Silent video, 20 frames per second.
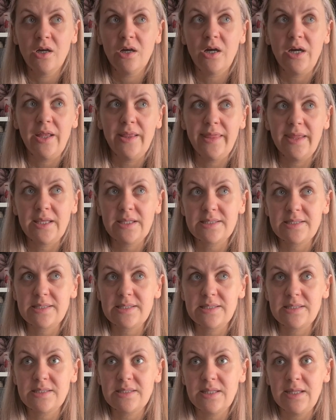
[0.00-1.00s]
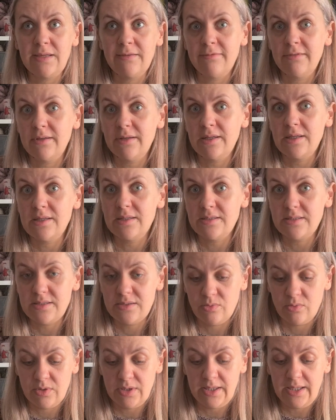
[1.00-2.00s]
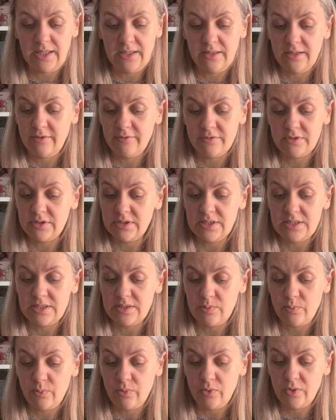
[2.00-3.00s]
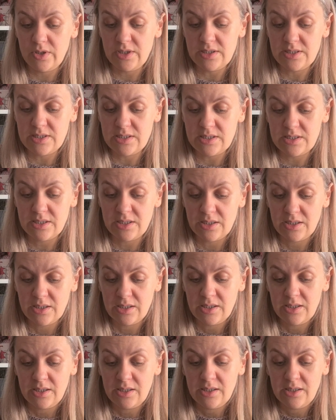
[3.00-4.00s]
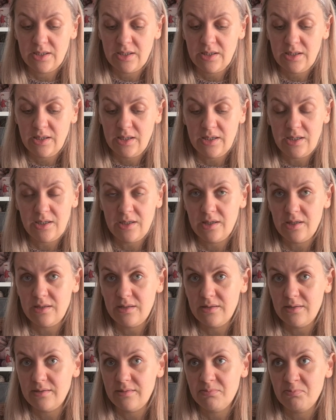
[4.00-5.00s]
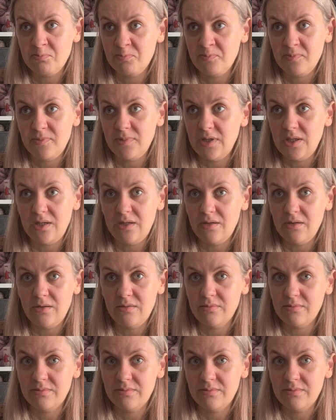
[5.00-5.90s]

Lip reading: I think Steven is the one that never disappoints. Yeah, and I don't know.